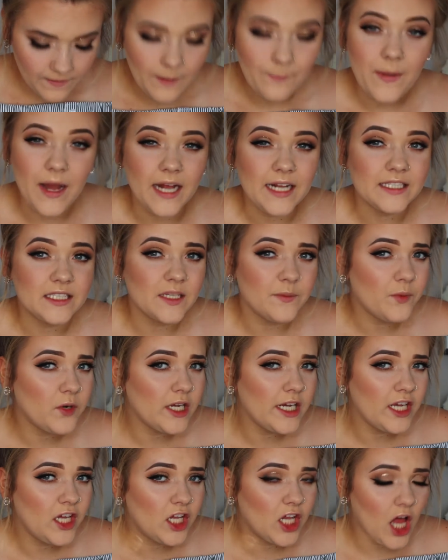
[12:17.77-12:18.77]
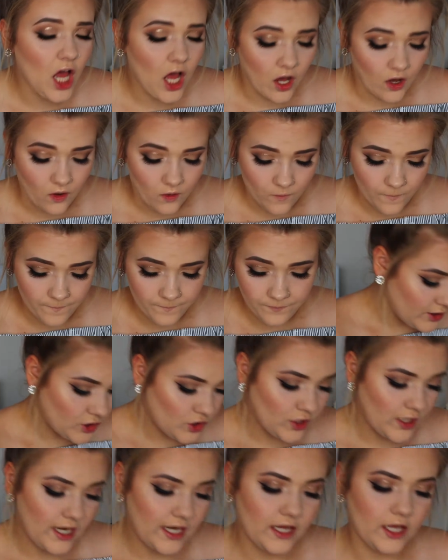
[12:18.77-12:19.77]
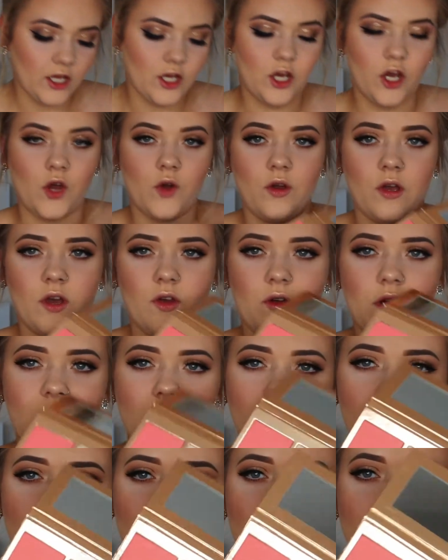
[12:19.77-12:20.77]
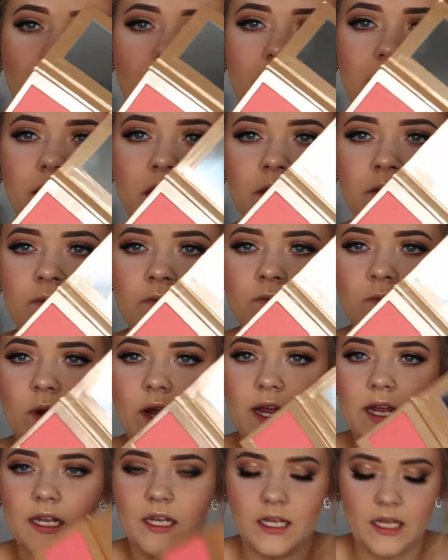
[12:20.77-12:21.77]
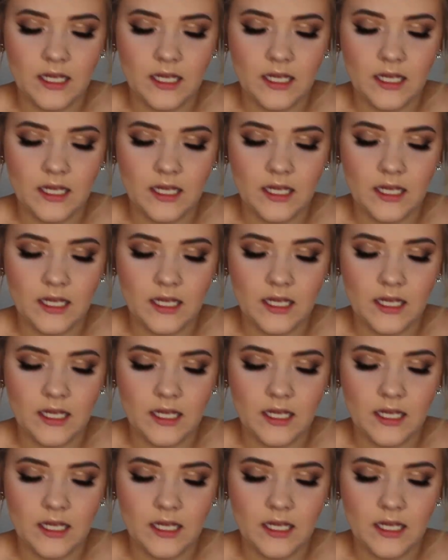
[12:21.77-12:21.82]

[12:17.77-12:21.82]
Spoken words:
But it's a pretty glow. Let's try the Koko collection right in